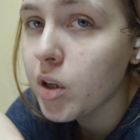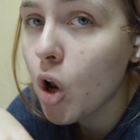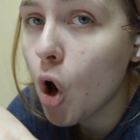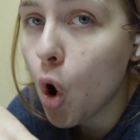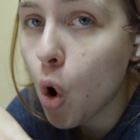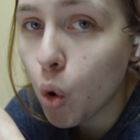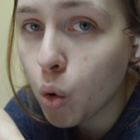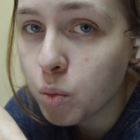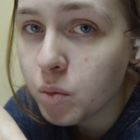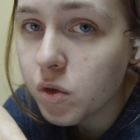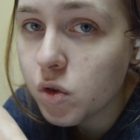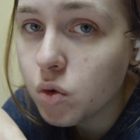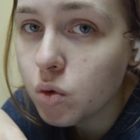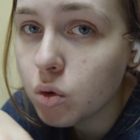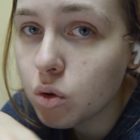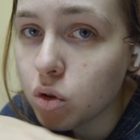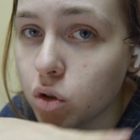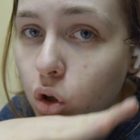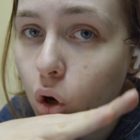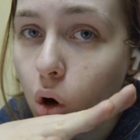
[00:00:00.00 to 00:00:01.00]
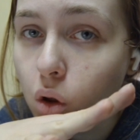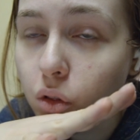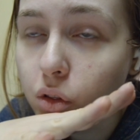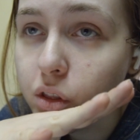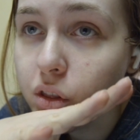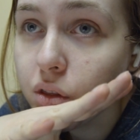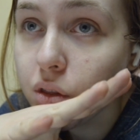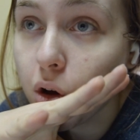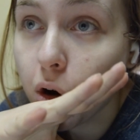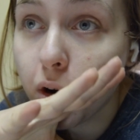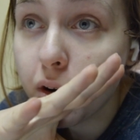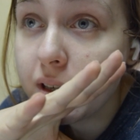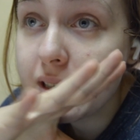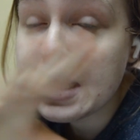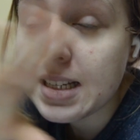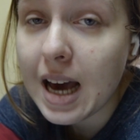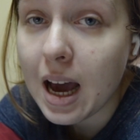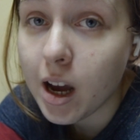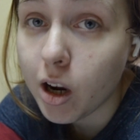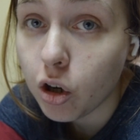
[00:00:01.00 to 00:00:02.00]
homeschooled her
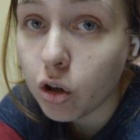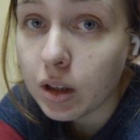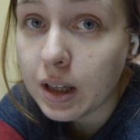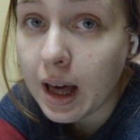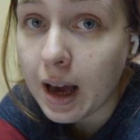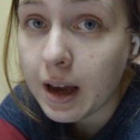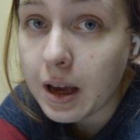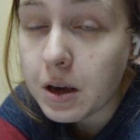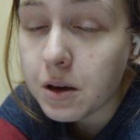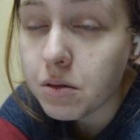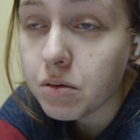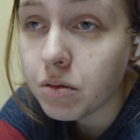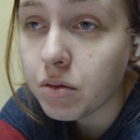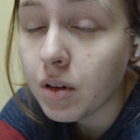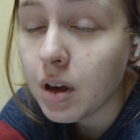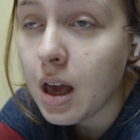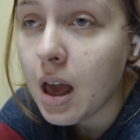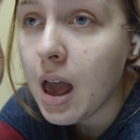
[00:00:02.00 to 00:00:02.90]
entire life,